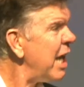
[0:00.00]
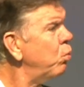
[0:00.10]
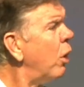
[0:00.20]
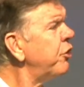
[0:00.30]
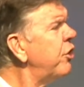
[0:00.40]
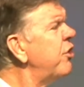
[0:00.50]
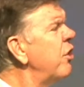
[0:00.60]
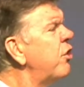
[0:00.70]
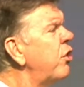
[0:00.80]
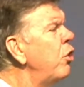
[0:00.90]
And what does
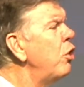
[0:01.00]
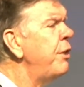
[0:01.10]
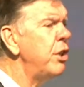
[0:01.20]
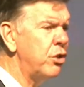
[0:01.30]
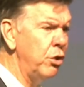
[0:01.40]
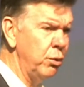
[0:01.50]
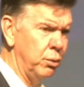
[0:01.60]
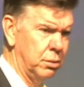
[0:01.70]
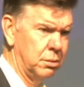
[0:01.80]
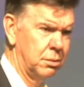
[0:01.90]
the servant do?
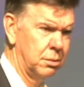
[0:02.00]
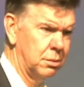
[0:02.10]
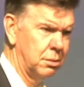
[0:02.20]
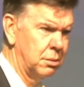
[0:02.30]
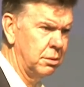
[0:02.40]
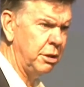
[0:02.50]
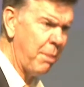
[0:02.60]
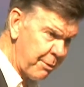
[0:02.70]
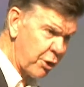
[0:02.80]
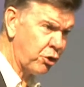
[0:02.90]
Do
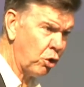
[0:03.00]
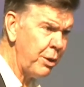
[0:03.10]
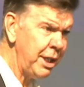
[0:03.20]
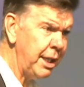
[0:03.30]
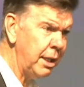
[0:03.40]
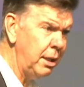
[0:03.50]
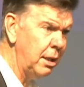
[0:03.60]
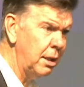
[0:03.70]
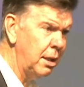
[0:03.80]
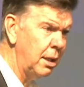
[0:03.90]
you remember the story, Lincoln?
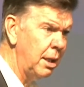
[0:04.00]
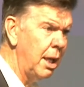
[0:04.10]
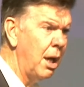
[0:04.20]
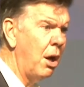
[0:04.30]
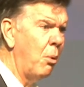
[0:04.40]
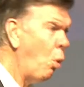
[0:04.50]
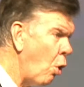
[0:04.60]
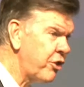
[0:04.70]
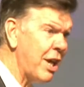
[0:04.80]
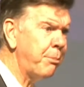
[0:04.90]

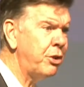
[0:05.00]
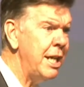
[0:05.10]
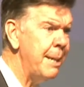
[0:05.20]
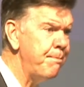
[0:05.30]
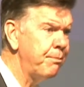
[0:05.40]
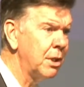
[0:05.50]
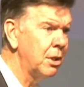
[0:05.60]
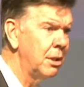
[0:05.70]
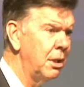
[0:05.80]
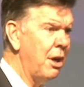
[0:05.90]
Walks up to him.
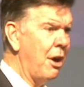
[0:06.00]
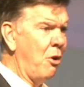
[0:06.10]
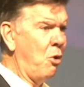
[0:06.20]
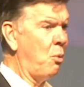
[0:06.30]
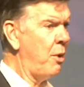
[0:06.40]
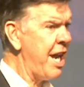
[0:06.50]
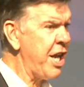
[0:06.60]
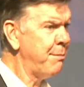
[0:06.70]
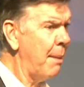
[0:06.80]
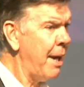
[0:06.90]

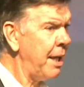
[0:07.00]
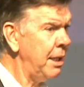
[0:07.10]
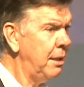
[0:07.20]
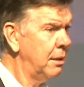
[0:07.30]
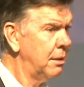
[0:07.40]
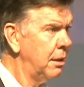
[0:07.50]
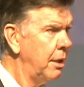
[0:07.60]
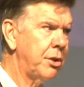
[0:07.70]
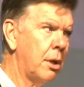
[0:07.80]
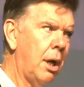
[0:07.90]
Where's my money? He
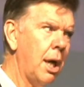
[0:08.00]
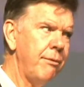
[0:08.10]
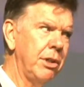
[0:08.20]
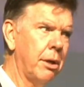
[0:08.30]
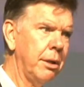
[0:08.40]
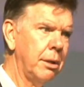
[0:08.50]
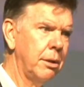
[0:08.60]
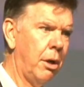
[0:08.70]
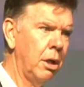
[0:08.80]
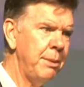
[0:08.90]
says, oh, I haven't got it
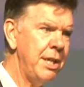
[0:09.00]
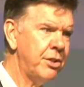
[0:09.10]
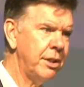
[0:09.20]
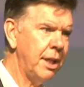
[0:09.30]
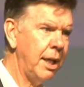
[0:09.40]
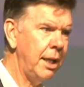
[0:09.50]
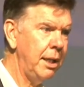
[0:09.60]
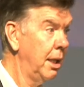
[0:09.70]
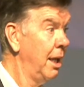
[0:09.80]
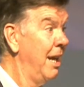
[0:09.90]
on me
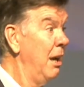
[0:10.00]
today.